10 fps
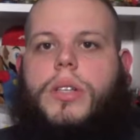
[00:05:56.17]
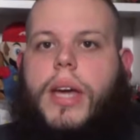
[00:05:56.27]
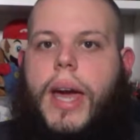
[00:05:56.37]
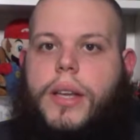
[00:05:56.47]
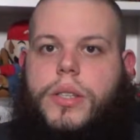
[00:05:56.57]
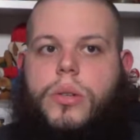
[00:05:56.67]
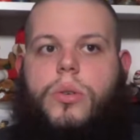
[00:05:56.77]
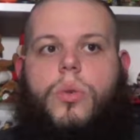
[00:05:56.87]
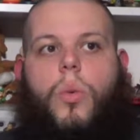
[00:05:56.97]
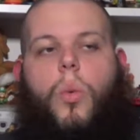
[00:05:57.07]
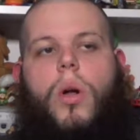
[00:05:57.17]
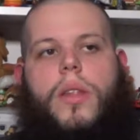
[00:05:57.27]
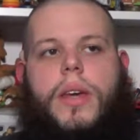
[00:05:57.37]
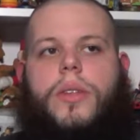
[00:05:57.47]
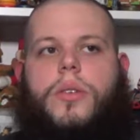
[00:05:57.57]
To get to one
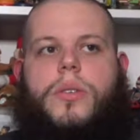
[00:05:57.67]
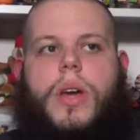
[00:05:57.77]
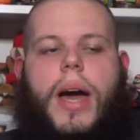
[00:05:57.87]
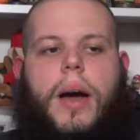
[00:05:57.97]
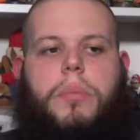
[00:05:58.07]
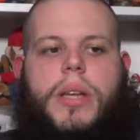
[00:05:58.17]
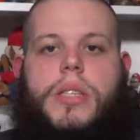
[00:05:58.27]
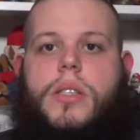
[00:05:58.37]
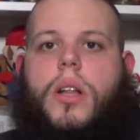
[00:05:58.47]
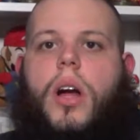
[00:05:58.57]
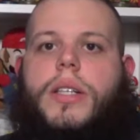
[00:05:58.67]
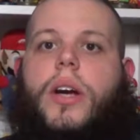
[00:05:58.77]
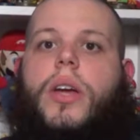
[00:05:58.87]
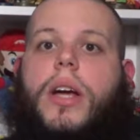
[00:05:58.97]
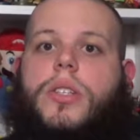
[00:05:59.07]
of the other places in the clock
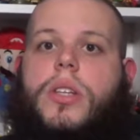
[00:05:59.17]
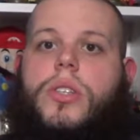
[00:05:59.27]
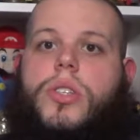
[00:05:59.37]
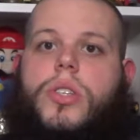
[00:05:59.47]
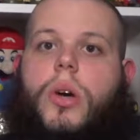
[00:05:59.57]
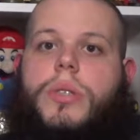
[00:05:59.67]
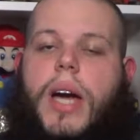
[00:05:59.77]
tower, you actually need to slow